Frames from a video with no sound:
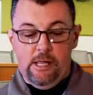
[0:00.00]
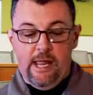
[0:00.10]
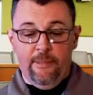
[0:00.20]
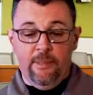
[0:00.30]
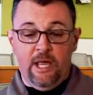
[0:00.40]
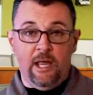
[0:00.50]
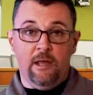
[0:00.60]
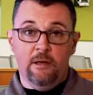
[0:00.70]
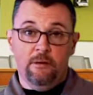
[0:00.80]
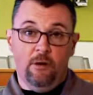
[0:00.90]
In
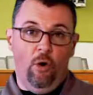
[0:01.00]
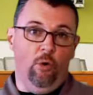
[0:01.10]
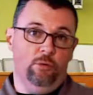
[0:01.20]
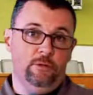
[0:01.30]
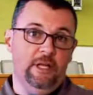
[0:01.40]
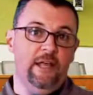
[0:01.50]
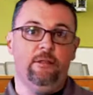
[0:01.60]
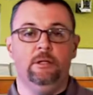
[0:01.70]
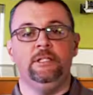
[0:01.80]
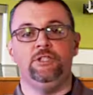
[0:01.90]
the old
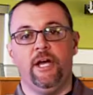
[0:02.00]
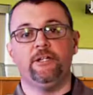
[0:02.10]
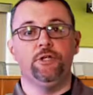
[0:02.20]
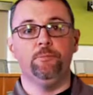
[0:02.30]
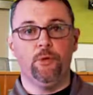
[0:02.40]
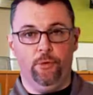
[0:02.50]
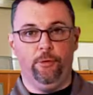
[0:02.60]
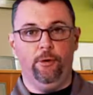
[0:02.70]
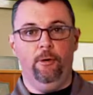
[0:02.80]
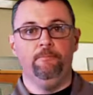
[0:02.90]
lethal injection
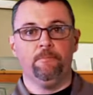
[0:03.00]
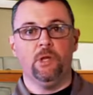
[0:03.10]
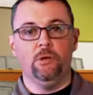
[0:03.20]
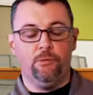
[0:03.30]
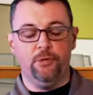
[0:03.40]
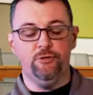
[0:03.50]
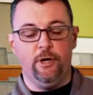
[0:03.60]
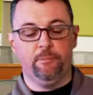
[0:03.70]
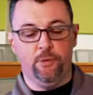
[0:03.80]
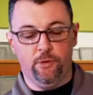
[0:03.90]
protocol,
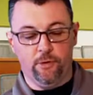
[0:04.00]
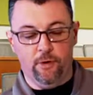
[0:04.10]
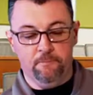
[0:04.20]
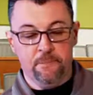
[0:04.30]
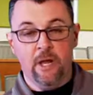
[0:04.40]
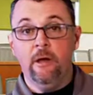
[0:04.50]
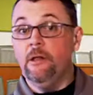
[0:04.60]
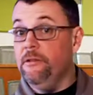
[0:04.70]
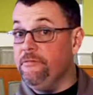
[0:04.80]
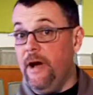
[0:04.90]
3-drug protocol,
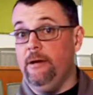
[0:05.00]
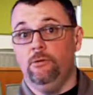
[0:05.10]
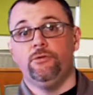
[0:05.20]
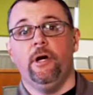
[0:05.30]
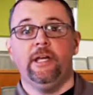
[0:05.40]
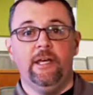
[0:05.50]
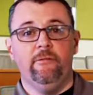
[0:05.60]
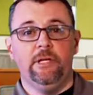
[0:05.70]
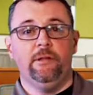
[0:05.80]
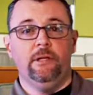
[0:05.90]
the final drug
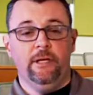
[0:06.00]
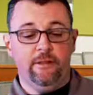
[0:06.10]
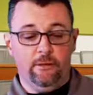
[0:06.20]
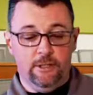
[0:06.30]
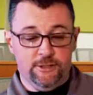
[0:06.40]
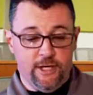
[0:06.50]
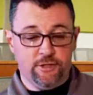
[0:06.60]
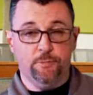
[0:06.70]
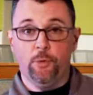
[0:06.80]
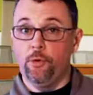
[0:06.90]
given in the lethal
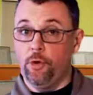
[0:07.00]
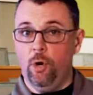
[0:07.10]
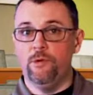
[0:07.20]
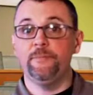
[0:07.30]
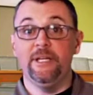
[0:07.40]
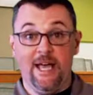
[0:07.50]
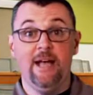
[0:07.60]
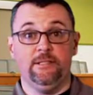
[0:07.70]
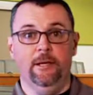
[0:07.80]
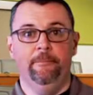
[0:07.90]
injection protocol was
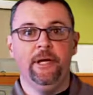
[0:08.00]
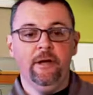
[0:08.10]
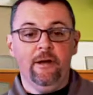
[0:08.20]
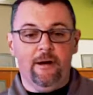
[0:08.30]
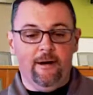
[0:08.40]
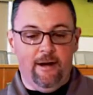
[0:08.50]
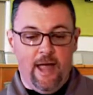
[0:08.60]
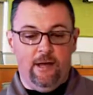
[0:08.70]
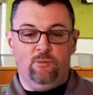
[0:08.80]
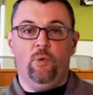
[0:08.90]
potassium.
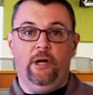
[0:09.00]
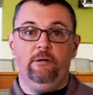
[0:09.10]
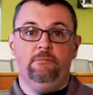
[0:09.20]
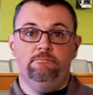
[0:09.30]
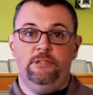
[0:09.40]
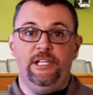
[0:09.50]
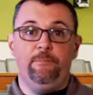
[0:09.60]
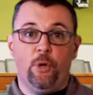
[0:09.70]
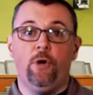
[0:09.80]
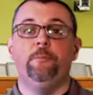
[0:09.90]
And what the
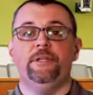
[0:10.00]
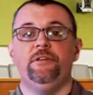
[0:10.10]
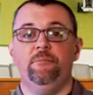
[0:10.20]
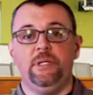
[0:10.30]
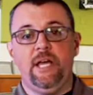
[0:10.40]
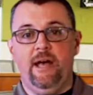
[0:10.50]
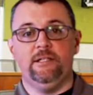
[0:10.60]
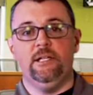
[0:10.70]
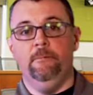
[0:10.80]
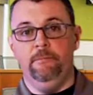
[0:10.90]
purpose of
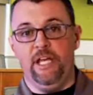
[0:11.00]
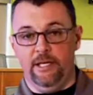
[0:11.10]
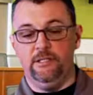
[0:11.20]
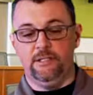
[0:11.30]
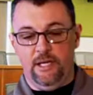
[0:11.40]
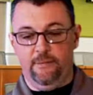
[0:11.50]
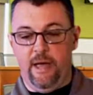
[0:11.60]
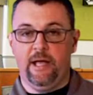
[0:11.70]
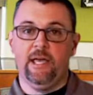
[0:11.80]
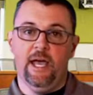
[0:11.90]
potassium is, in
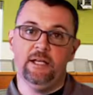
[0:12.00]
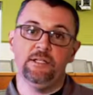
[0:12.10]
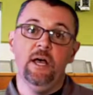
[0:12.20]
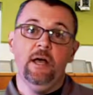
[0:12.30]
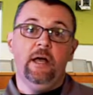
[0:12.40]
that case,